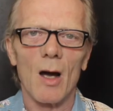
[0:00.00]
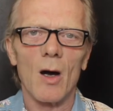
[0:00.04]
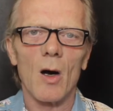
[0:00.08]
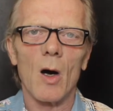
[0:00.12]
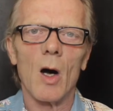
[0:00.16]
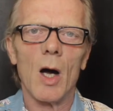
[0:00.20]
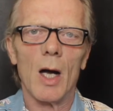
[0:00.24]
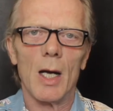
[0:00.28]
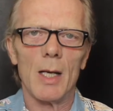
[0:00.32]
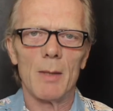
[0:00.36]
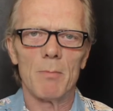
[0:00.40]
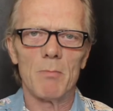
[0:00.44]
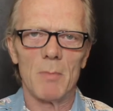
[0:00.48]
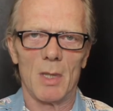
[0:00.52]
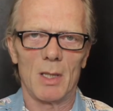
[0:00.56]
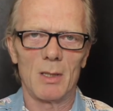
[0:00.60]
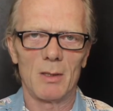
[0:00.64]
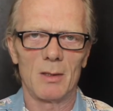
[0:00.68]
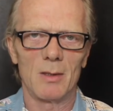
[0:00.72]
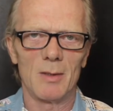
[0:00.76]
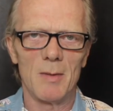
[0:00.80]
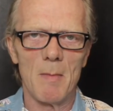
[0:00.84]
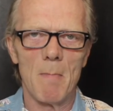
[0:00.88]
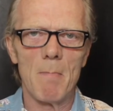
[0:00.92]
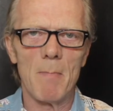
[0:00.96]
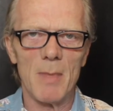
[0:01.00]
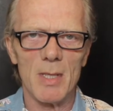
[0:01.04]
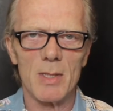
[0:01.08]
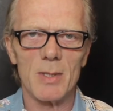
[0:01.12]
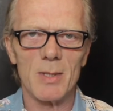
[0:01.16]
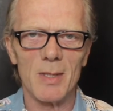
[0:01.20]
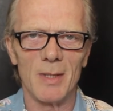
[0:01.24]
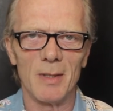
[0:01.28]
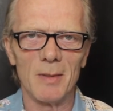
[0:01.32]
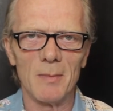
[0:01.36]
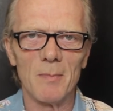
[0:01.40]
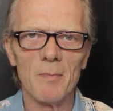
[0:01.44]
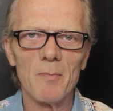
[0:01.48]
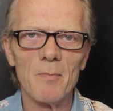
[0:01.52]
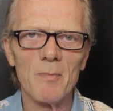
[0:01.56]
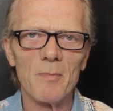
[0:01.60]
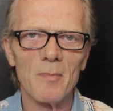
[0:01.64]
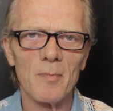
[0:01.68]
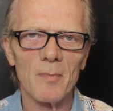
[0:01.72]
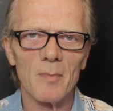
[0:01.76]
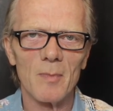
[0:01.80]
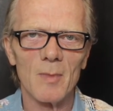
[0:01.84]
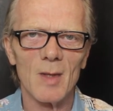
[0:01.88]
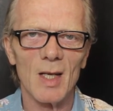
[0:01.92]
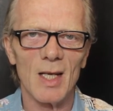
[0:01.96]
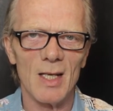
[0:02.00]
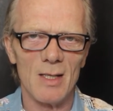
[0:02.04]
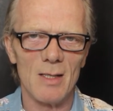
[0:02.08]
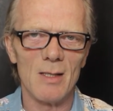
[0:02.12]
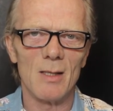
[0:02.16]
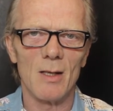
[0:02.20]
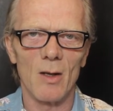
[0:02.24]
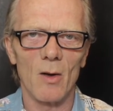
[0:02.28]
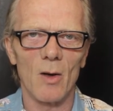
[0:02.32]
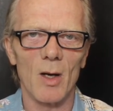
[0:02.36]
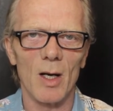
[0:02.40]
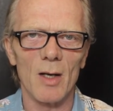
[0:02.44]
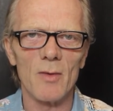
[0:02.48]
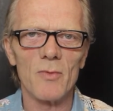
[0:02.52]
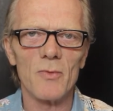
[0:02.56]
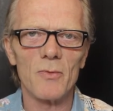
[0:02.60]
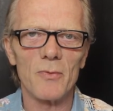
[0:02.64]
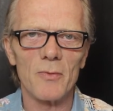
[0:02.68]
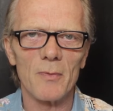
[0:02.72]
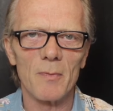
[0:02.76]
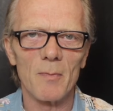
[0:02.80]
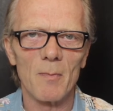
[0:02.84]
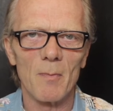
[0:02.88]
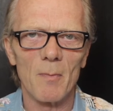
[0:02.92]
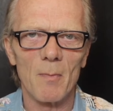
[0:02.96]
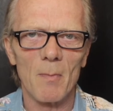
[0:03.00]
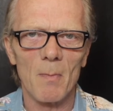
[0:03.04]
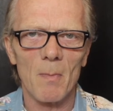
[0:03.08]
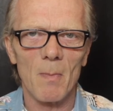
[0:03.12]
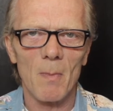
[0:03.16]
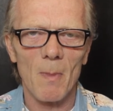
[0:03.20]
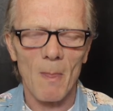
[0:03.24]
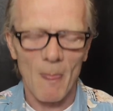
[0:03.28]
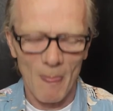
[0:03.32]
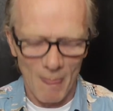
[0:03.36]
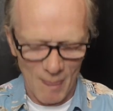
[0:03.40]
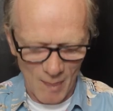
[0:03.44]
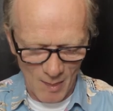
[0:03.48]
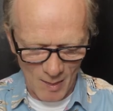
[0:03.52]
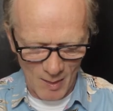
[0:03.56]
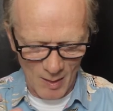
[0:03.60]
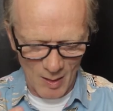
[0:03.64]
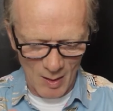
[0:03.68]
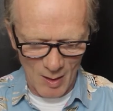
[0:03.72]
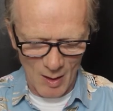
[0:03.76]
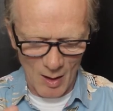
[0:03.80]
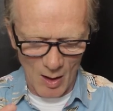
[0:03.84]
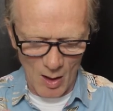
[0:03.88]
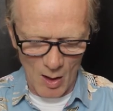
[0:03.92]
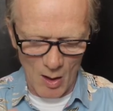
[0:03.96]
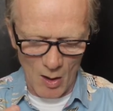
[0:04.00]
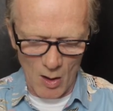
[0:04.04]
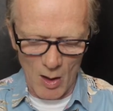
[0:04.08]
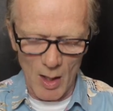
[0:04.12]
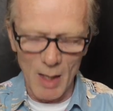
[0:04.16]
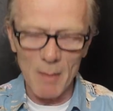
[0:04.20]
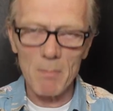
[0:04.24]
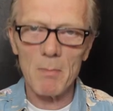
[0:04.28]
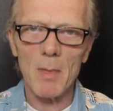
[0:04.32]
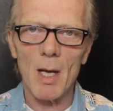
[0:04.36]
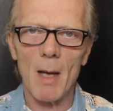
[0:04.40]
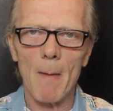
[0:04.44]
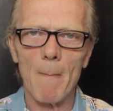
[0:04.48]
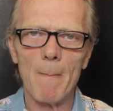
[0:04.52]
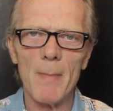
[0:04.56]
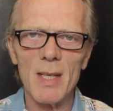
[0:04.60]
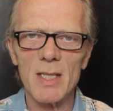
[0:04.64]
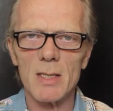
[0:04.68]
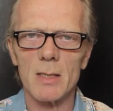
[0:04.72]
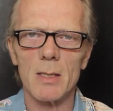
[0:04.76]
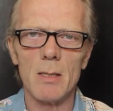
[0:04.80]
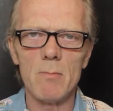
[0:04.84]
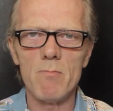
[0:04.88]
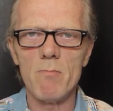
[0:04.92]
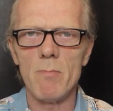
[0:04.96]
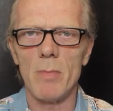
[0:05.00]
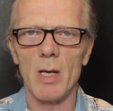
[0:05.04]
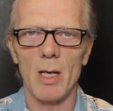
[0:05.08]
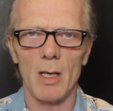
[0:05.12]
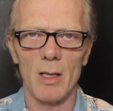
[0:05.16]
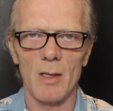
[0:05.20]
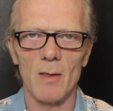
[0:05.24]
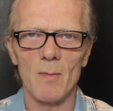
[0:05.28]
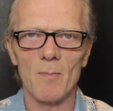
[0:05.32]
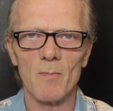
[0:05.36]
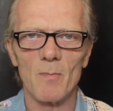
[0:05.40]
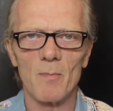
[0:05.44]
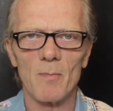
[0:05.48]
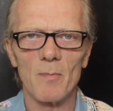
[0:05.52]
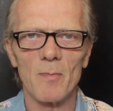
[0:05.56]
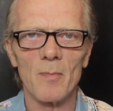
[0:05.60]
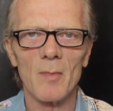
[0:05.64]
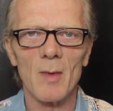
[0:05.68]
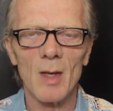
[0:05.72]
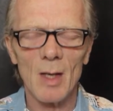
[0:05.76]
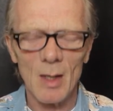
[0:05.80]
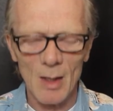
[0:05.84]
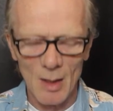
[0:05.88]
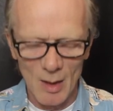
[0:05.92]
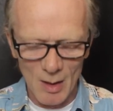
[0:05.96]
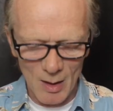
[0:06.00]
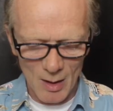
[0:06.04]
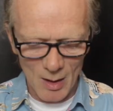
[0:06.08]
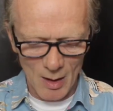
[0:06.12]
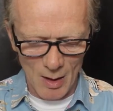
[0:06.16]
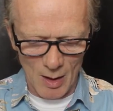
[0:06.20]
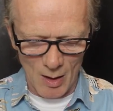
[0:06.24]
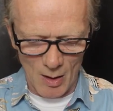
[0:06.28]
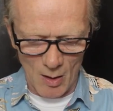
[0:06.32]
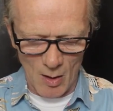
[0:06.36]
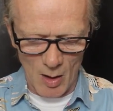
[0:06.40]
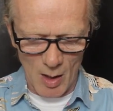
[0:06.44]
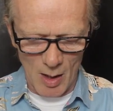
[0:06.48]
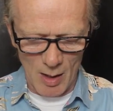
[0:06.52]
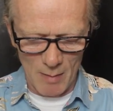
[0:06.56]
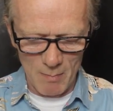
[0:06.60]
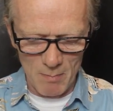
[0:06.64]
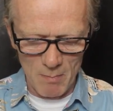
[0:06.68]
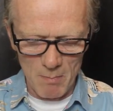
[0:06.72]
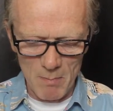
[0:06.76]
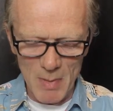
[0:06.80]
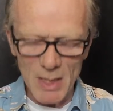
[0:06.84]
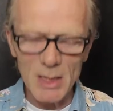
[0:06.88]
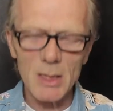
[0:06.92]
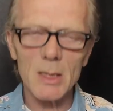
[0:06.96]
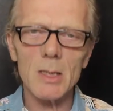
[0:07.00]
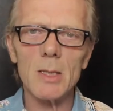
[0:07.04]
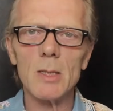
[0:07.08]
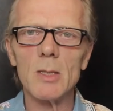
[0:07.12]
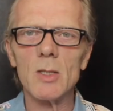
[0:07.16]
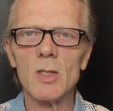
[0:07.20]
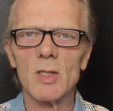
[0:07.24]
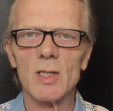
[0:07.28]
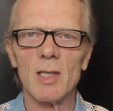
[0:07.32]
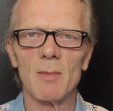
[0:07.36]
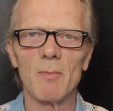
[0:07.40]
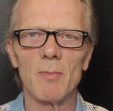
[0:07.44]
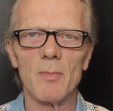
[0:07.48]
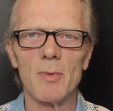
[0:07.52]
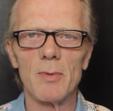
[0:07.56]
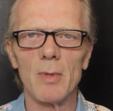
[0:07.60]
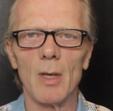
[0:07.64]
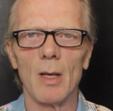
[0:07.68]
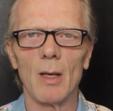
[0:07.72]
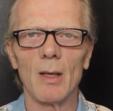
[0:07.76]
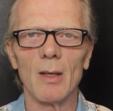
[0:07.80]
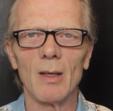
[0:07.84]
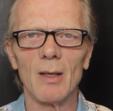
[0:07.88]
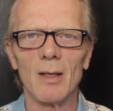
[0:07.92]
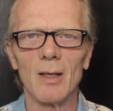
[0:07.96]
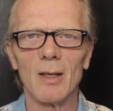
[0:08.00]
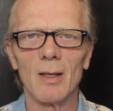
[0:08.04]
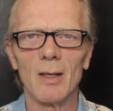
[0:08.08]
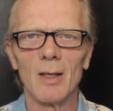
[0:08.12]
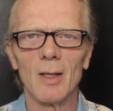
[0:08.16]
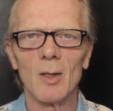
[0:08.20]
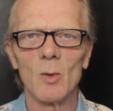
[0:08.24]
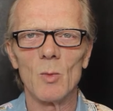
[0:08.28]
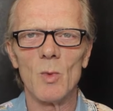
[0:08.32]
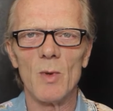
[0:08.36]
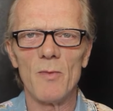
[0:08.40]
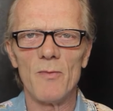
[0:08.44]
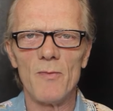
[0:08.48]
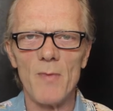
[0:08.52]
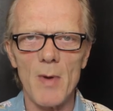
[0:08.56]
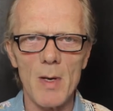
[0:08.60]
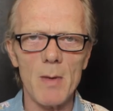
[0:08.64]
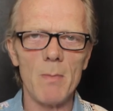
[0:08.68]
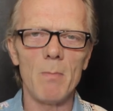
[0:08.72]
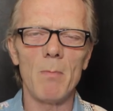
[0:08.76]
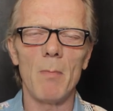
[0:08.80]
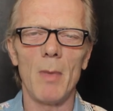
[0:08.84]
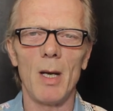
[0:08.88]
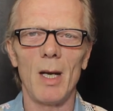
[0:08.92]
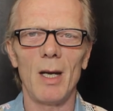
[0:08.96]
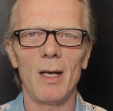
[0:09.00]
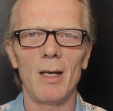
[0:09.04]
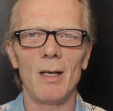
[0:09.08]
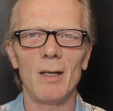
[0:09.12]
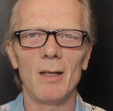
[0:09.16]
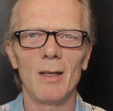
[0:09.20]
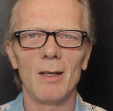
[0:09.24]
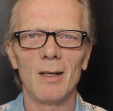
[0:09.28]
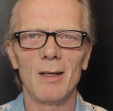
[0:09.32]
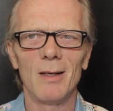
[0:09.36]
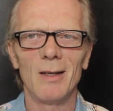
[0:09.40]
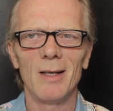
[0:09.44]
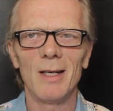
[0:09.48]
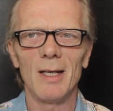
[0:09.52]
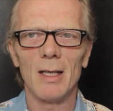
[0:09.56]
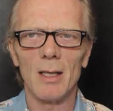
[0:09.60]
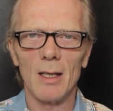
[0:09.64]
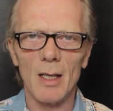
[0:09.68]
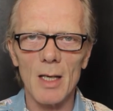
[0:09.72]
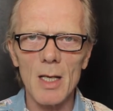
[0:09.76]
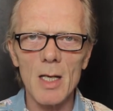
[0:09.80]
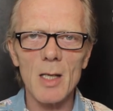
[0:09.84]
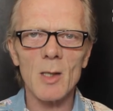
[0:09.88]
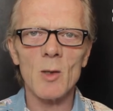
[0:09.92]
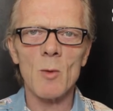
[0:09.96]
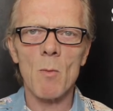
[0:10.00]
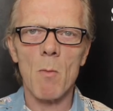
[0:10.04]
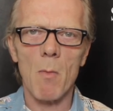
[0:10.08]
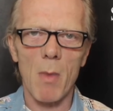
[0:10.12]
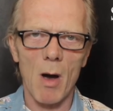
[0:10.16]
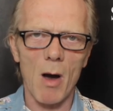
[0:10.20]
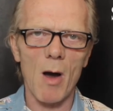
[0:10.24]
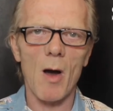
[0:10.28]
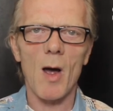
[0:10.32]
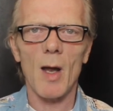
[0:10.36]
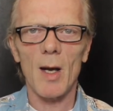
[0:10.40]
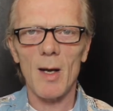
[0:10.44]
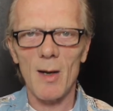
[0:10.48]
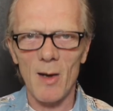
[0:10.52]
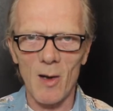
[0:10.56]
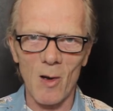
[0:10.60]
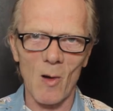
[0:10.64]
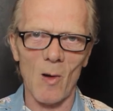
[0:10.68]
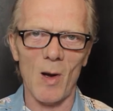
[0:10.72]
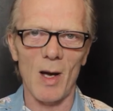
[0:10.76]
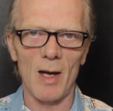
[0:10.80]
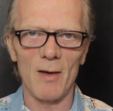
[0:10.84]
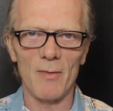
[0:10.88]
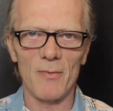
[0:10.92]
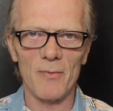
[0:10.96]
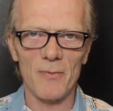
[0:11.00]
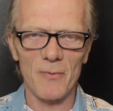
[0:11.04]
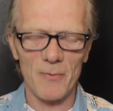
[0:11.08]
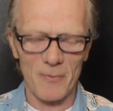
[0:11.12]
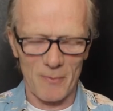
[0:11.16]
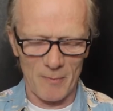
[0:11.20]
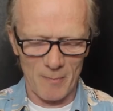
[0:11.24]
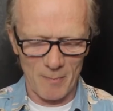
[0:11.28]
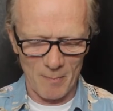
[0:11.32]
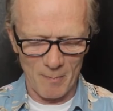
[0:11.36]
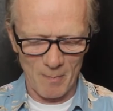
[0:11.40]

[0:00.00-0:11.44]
I'm missing in life. I'm missing me. I'm missing something within me in my life.